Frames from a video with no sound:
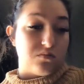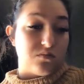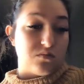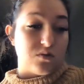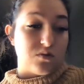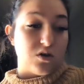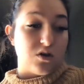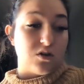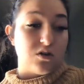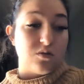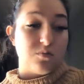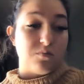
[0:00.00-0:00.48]

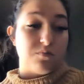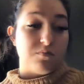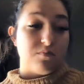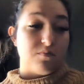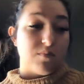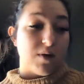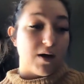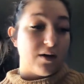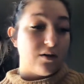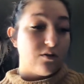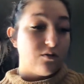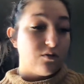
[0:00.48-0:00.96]
On the
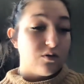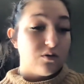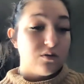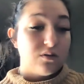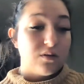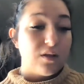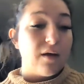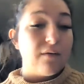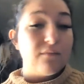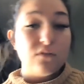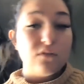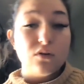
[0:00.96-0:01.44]
micro
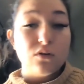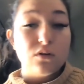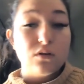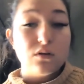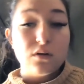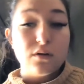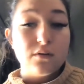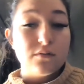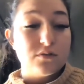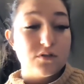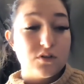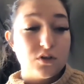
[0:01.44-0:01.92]
level
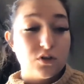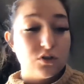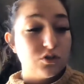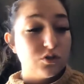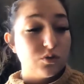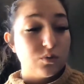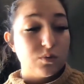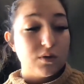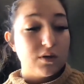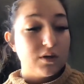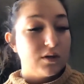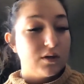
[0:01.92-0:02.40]
of social
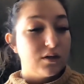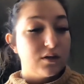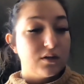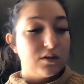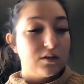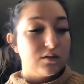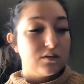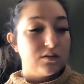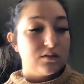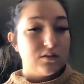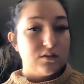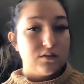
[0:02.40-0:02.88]
work,
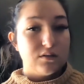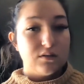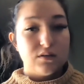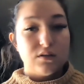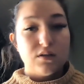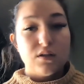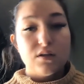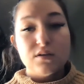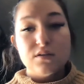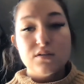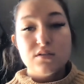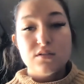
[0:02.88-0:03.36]

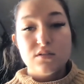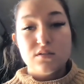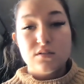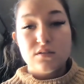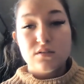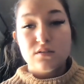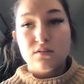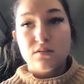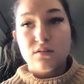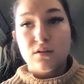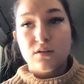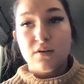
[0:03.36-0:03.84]
this
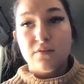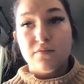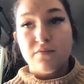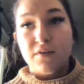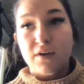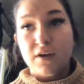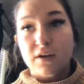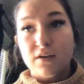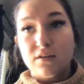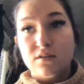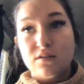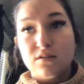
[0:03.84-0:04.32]

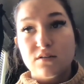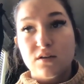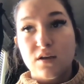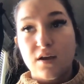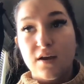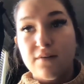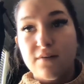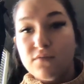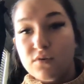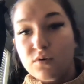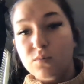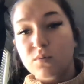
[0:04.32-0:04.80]
affects
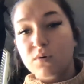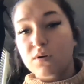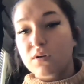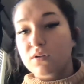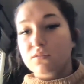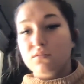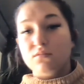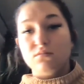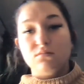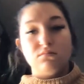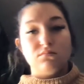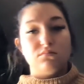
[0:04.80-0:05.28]

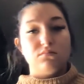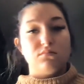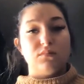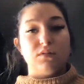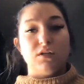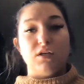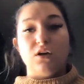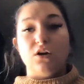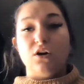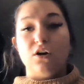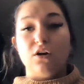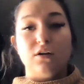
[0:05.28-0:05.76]
everyone
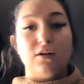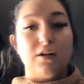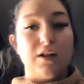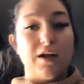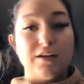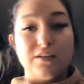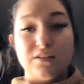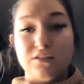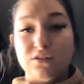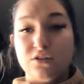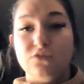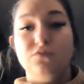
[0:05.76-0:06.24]
in our
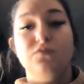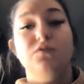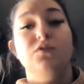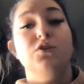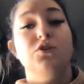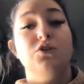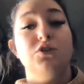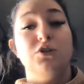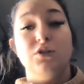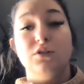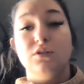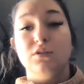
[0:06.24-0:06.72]
class's
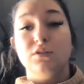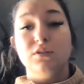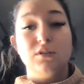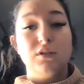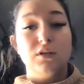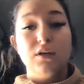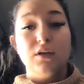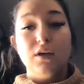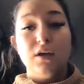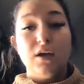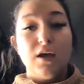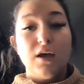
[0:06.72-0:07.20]
futures.
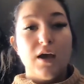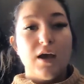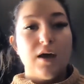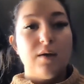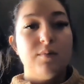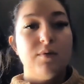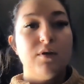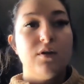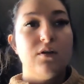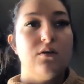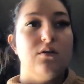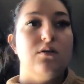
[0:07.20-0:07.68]
I
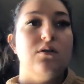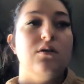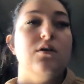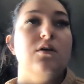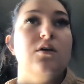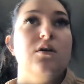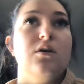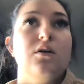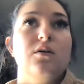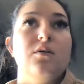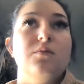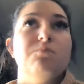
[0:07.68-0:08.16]
mean,
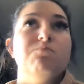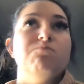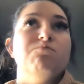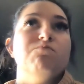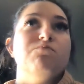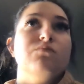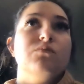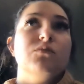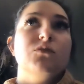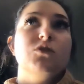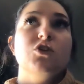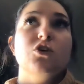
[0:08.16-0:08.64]

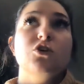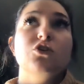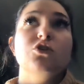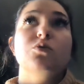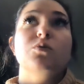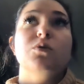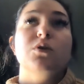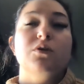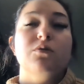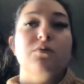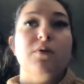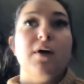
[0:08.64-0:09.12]
social
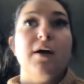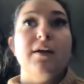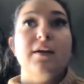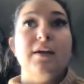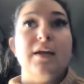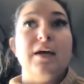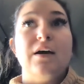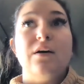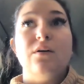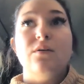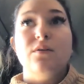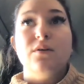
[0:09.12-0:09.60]
work right
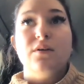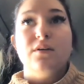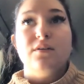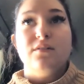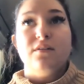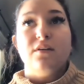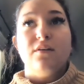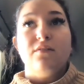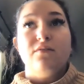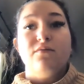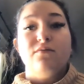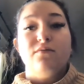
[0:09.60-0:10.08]
now is
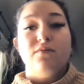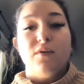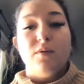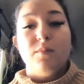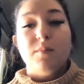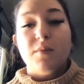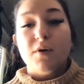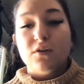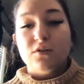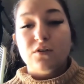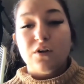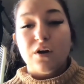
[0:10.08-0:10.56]
a
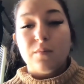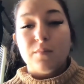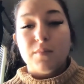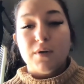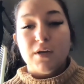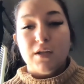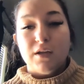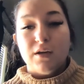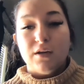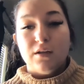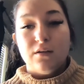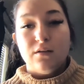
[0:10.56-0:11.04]

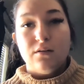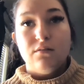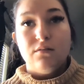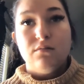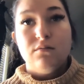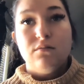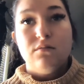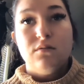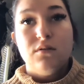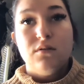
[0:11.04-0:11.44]
female-dominated